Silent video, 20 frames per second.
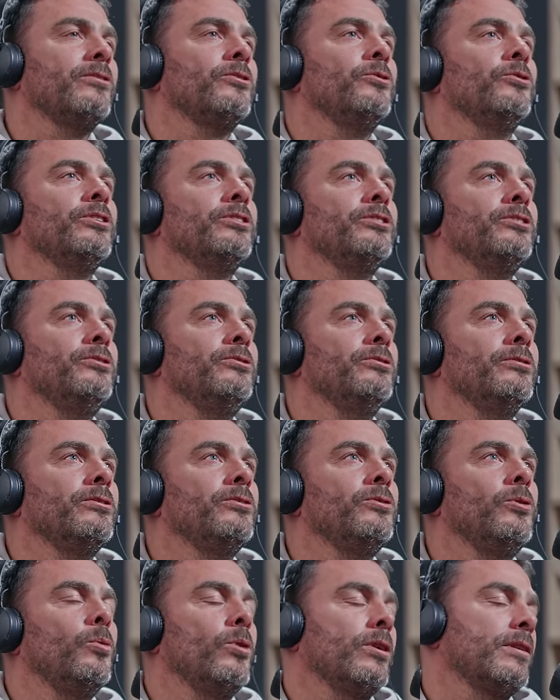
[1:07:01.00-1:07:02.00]
is Guruji doing
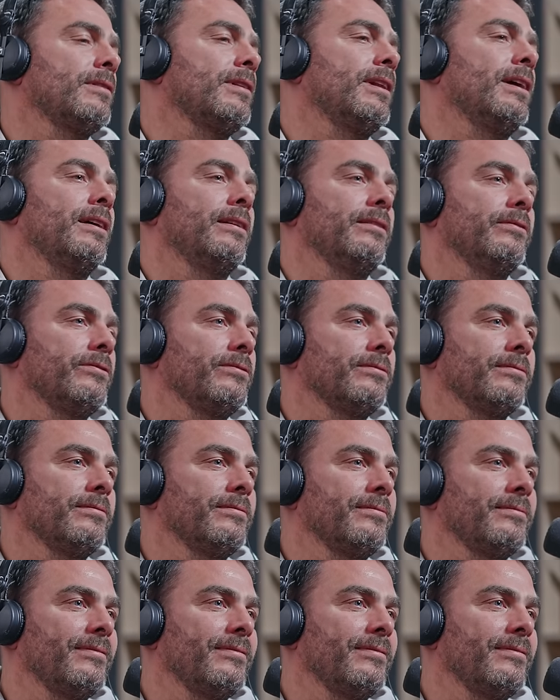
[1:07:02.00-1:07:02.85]
to one's life?